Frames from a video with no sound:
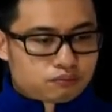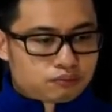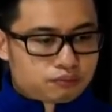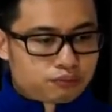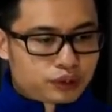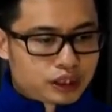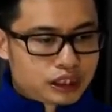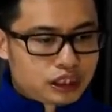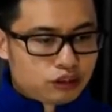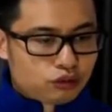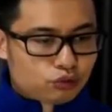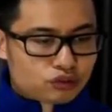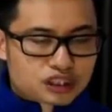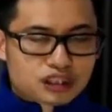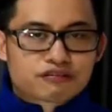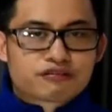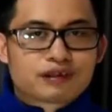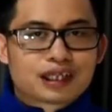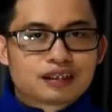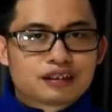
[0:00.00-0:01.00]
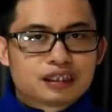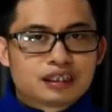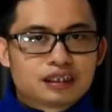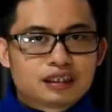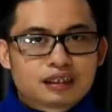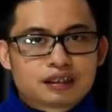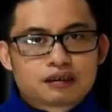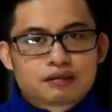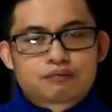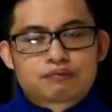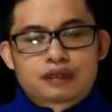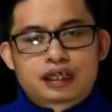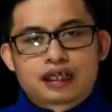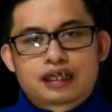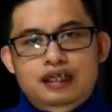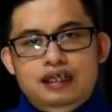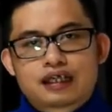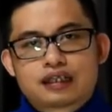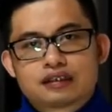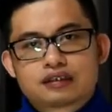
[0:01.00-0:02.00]
pretty user friendly
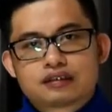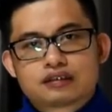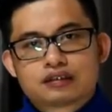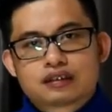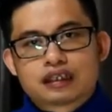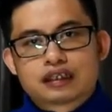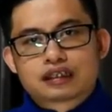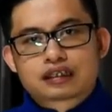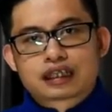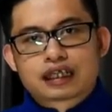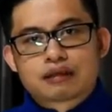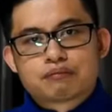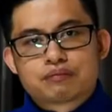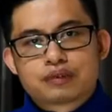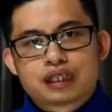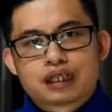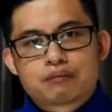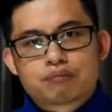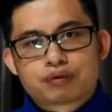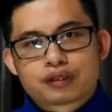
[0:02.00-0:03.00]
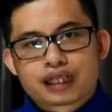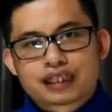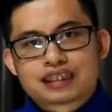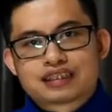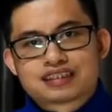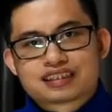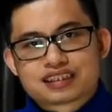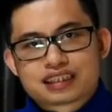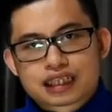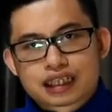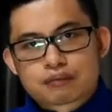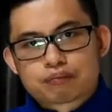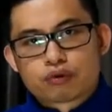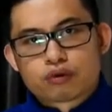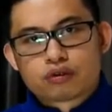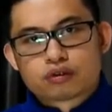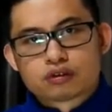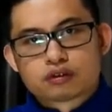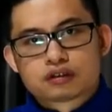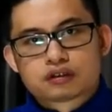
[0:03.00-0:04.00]
and it can be applied in
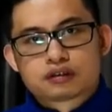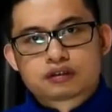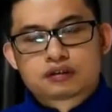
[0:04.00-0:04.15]
Singapore,